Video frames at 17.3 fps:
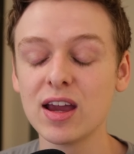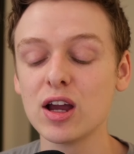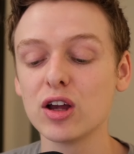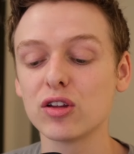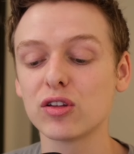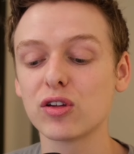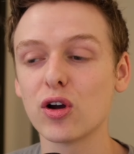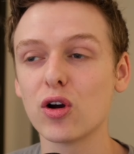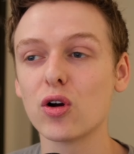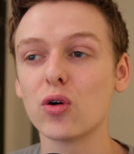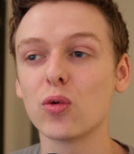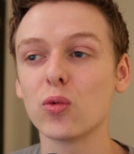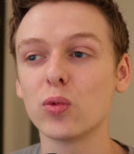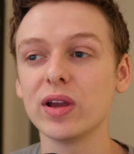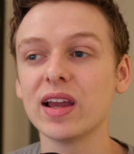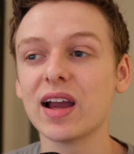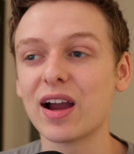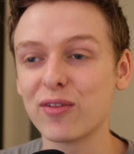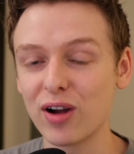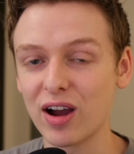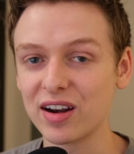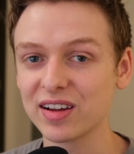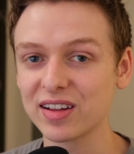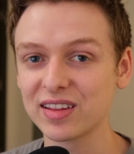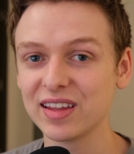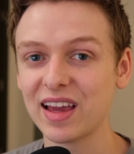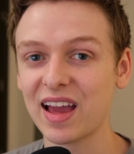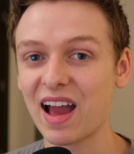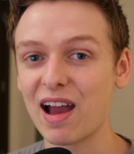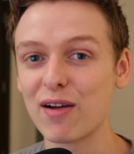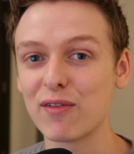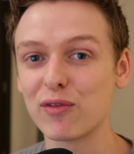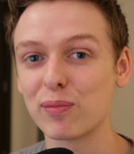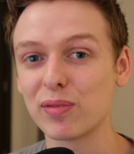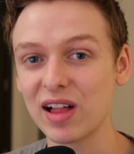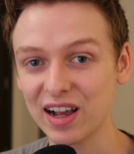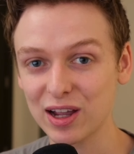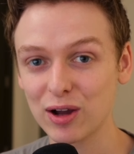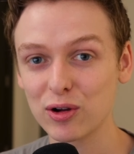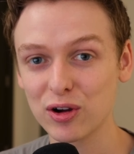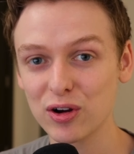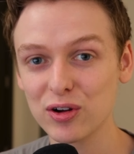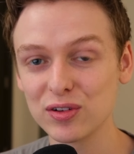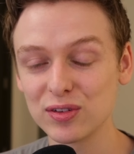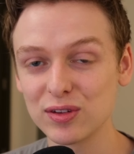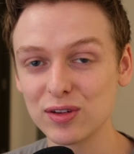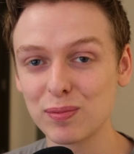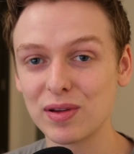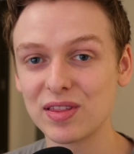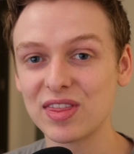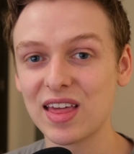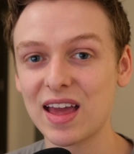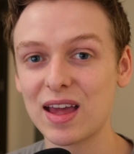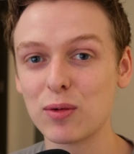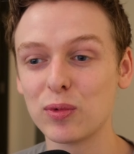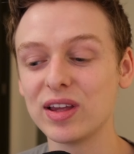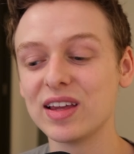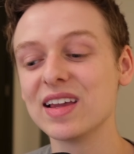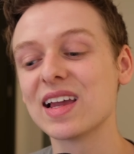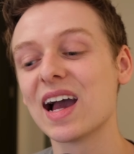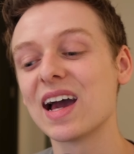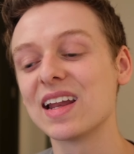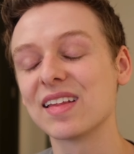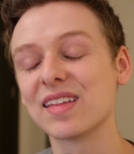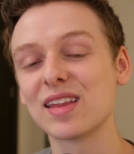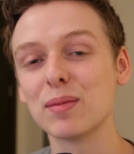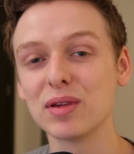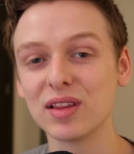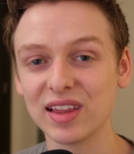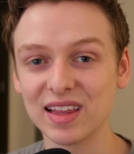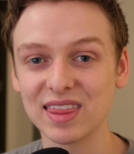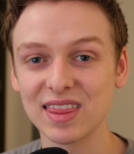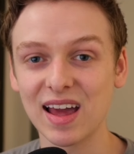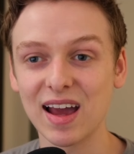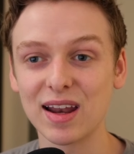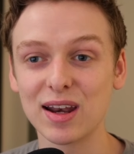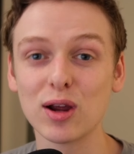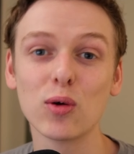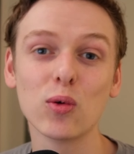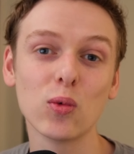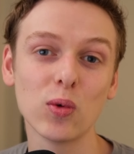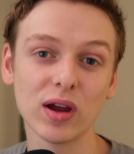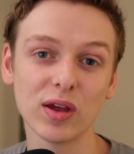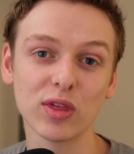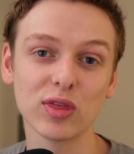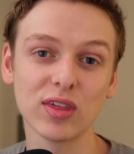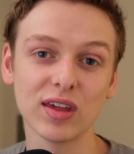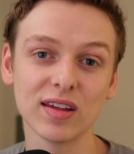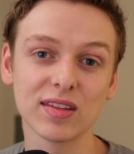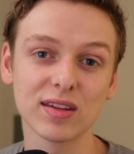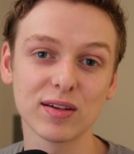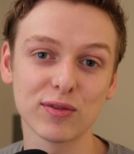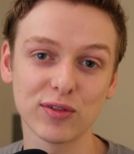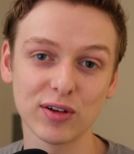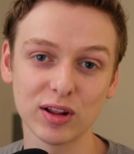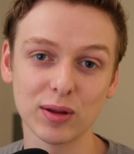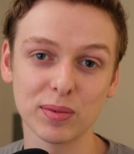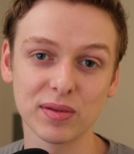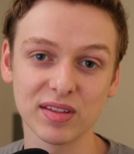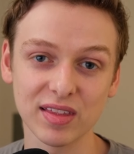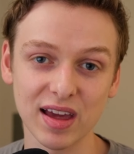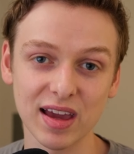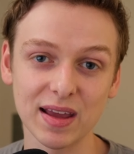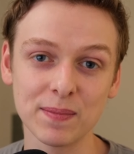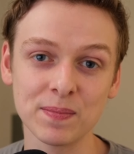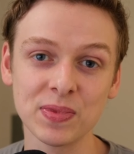So we ironically have blackout curtains, but then we can kind of simulate that with this Philips light.